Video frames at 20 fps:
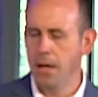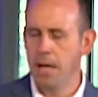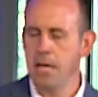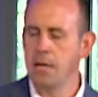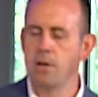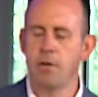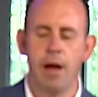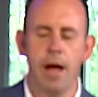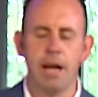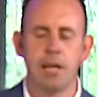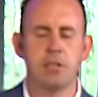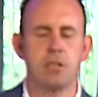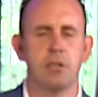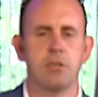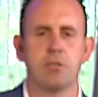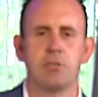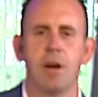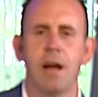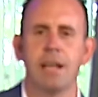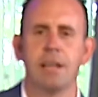
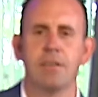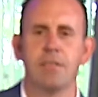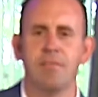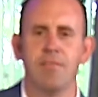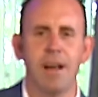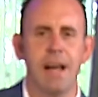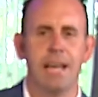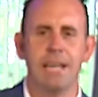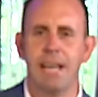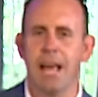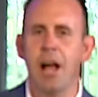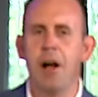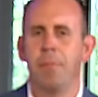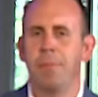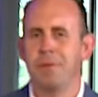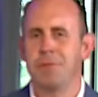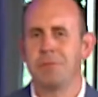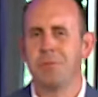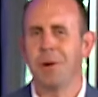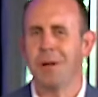interaction, trying to find
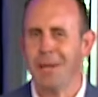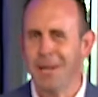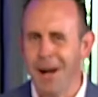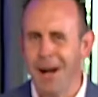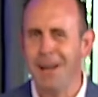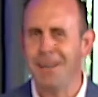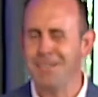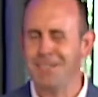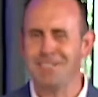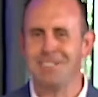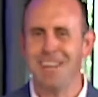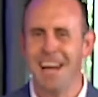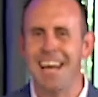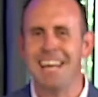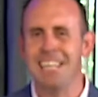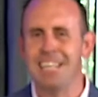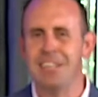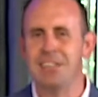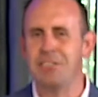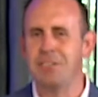help. That's the way God
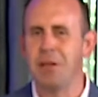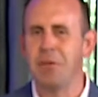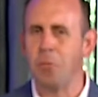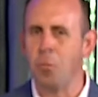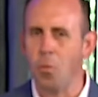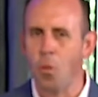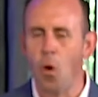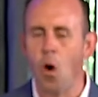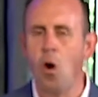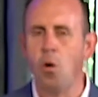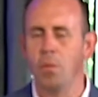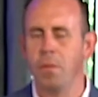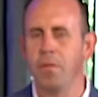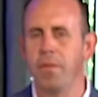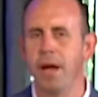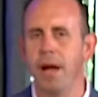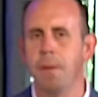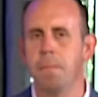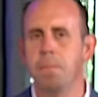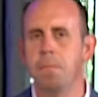designed it. There's nothing wrong
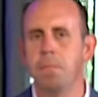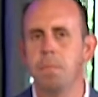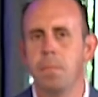with that.